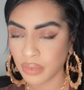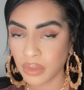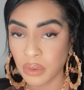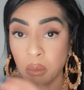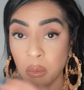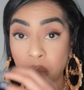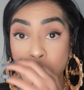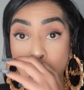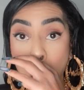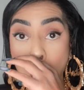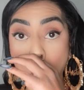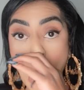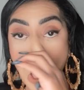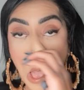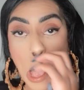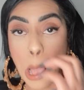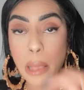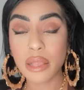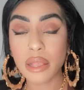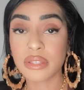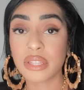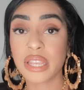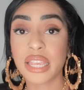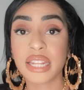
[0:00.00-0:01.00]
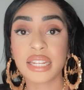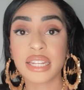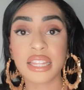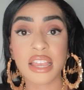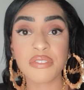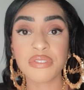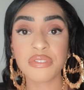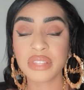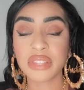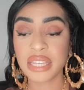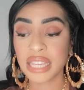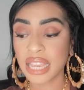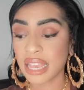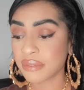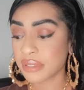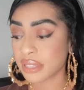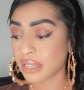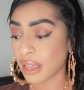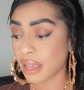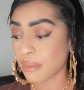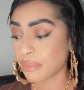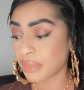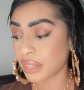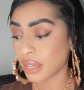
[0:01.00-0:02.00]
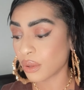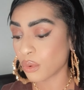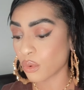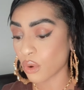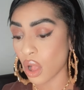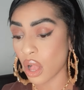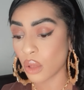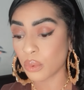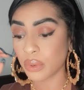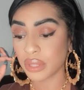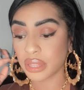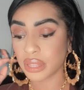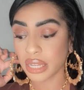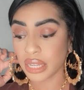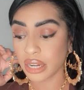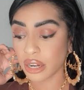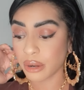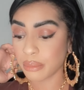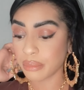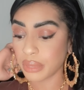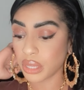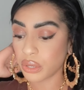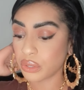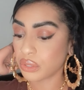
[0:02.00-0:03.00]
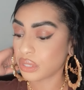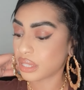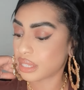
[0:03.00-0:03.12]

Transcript: Well, they definitely have something wrong with their immune